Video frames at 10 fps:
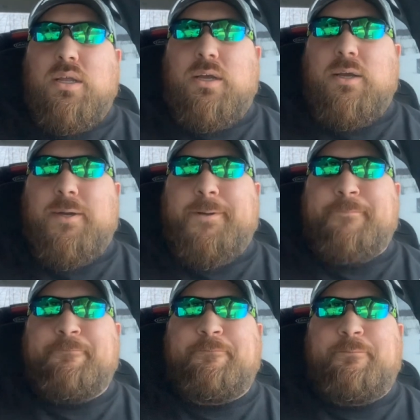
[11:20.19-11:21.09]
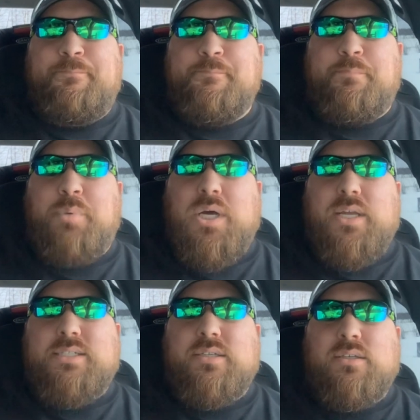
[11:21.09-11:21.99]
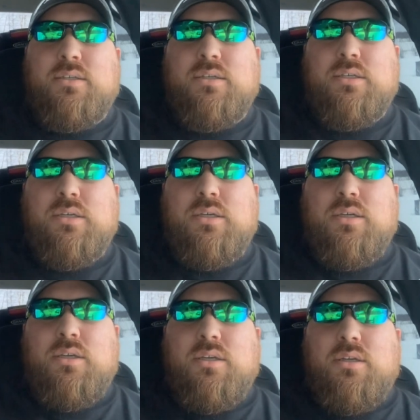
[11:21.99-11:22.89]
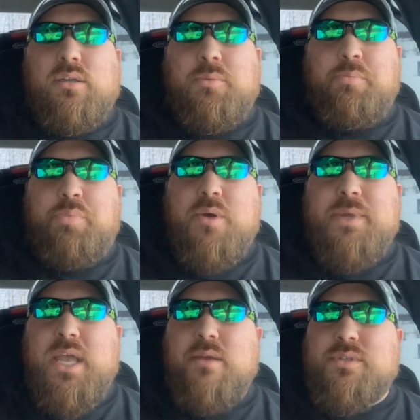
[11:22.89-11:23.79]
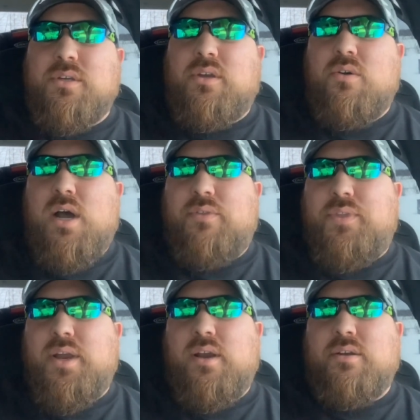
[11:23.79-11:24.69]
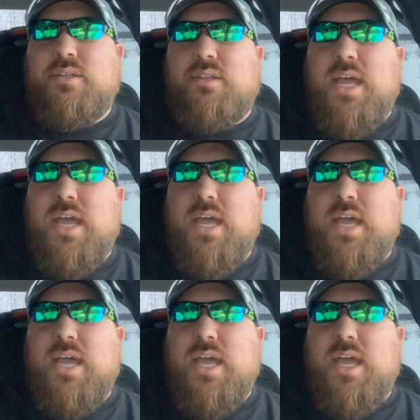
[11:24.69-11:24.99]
But Birmingham's going to go out there.